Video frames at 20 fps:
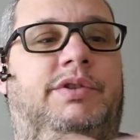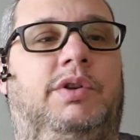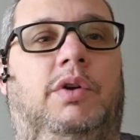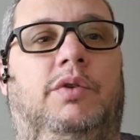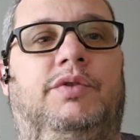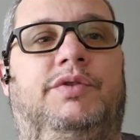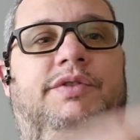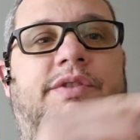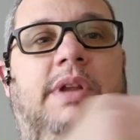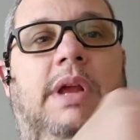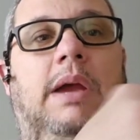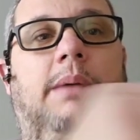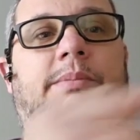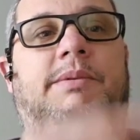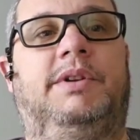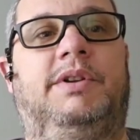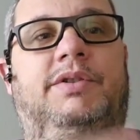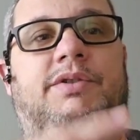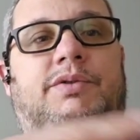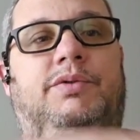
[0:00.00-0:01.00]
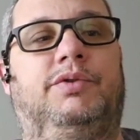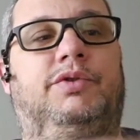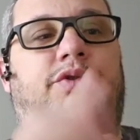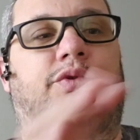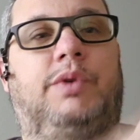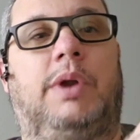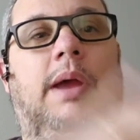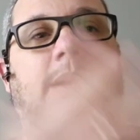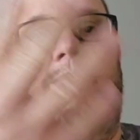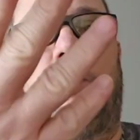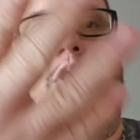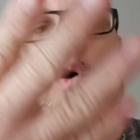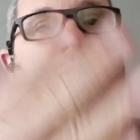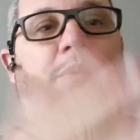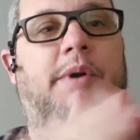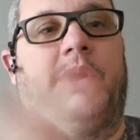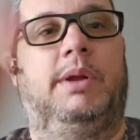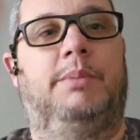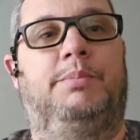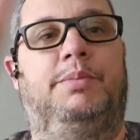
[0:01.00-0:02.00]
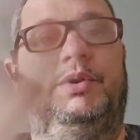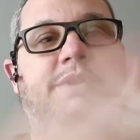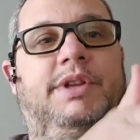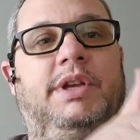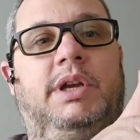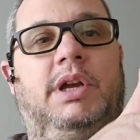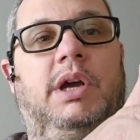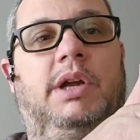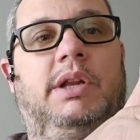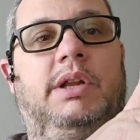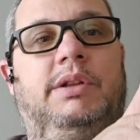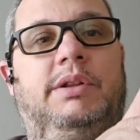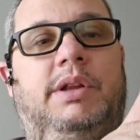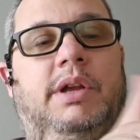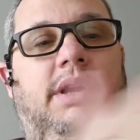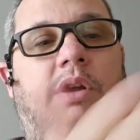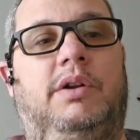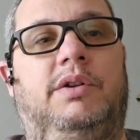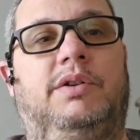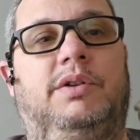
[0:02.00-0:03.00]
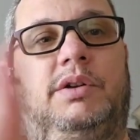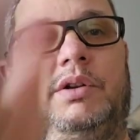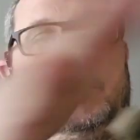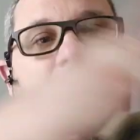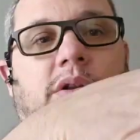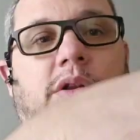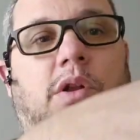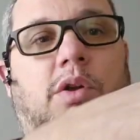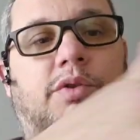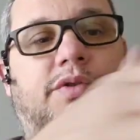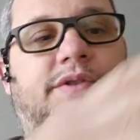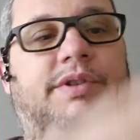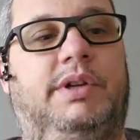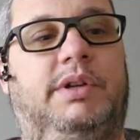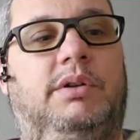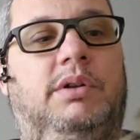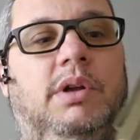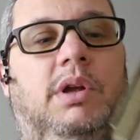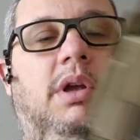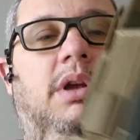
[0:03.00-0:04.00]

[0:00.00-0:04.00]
unsnap this two strap, open it, put the gun in there, close it,